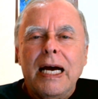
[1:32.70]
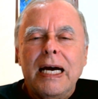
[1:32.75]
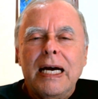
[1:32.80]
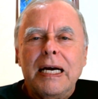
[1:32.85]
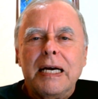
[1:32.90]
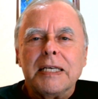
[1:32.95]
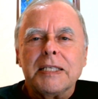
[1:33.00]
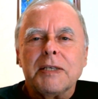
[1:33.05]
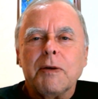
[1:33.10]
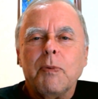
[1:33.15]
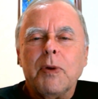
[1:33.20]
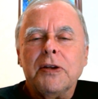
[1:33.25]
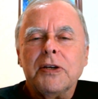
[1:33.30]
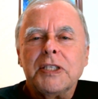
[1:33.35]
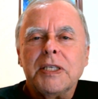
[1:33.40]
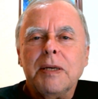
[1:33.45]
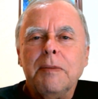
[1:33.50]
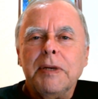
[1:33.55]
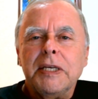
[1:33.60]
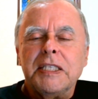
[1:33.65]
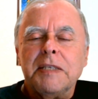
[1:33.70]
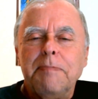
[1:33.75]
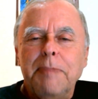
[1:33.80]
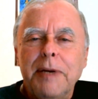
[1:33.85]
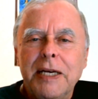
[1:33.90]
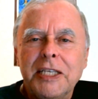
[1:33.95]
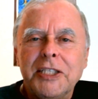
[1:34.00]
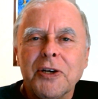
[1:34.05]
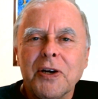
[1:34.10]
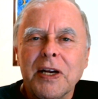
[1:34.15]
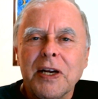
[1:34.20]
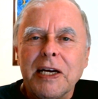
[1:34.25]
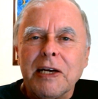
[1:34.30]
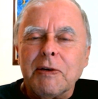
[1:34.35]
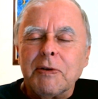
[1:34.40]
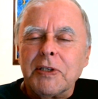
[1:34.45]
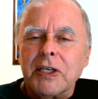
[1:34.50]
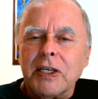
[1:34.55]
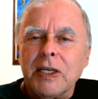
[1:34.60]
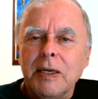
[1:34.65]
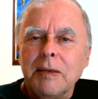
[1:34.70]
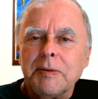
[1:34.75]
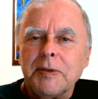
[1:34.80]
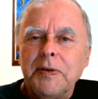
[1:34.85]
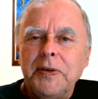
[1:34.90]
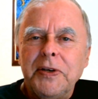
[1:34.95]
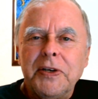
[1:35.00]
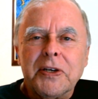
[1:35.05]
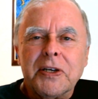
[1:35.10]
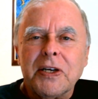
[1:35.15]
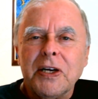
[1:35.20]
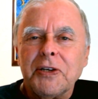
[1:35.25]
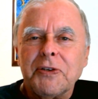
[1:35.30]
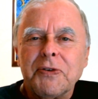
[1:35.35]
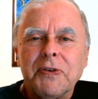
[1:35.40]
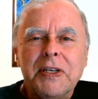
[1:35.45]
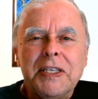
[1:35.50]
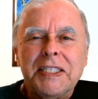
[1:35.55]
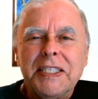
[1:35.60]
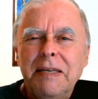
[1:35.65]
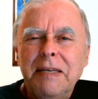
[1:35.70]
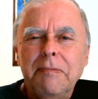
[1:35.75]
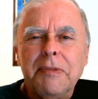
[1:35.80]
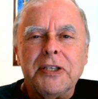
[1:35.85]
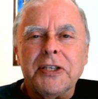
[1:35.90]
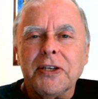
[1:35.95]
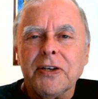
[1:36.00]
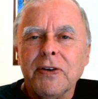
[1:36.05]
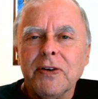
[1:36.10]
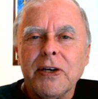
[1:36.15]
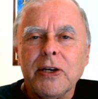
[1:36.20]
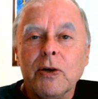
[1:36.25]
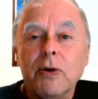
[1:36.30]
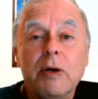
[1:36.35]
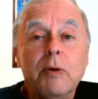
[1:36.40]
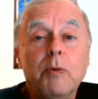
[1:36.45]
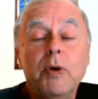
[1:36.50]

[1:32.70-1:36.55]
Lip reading: So whether somebody speaks your language or comes from your country is immaterial.